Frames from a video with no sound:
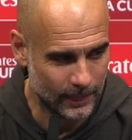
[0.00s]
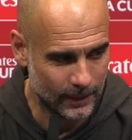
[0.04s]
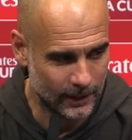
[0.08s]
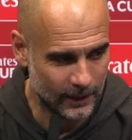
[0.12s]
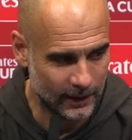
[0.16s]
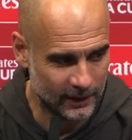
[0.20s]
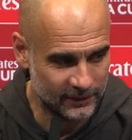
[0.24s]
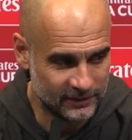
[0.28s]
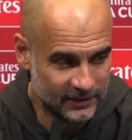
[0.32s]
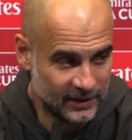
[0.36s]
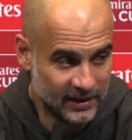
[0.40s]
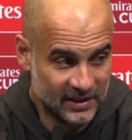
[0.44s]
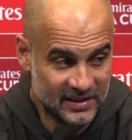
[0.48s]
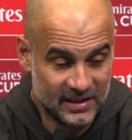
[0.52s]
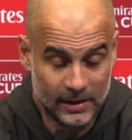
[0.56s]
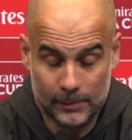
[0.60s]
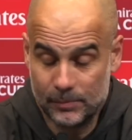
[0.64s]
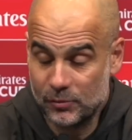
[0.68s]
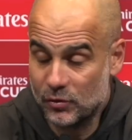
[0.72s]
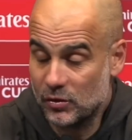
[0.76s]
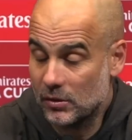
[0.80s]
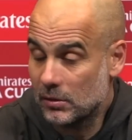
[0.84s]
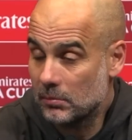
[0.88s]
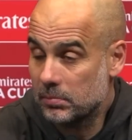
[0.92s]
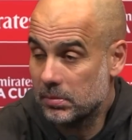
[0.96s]
He's an
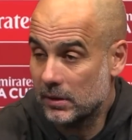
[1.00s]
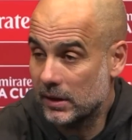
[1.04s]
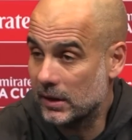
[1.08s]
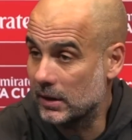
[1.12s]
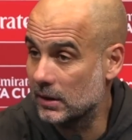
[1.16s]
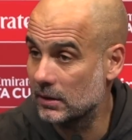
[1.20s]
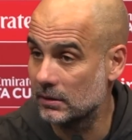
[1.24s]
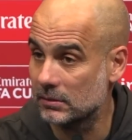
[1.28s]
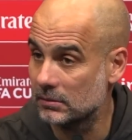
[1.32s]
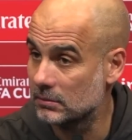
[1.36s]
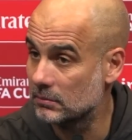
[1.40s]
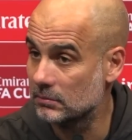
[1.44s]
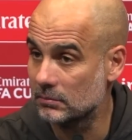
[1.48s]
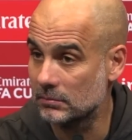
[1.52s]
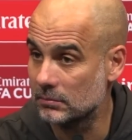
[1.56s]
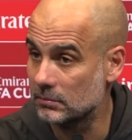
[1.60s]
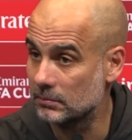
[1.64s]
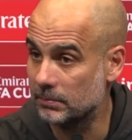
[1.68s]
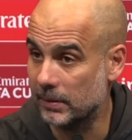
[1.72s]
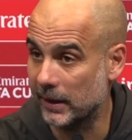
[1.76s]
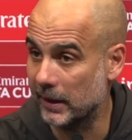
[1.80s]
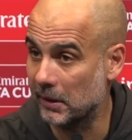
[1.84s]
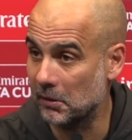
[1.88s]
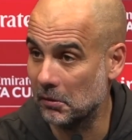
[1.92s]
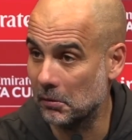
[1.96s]
exceptional player.
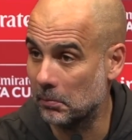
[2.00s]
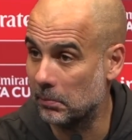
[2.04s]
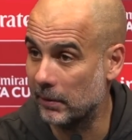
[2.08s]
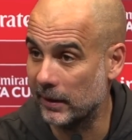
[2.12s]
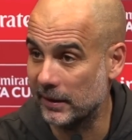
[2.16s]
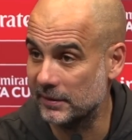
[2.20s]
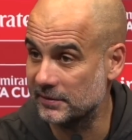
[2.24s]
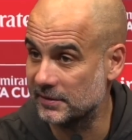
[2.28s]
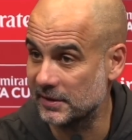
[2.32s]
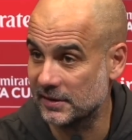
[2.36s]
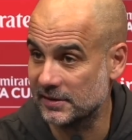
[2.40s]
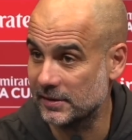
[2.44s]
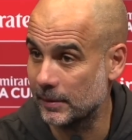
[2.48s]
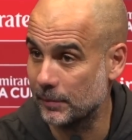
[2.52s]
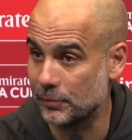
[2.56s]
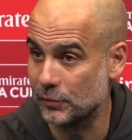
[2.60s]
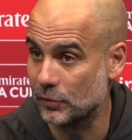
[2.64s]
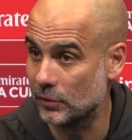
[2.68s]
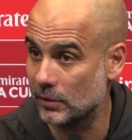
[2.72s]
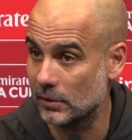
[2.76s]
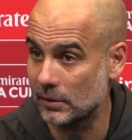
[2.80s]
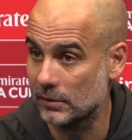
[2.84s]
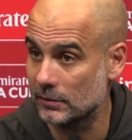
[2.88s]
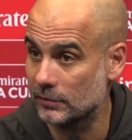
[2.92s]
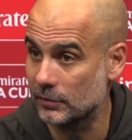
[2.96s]
Playing or playing is
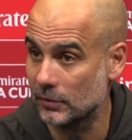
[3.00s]
exceptional.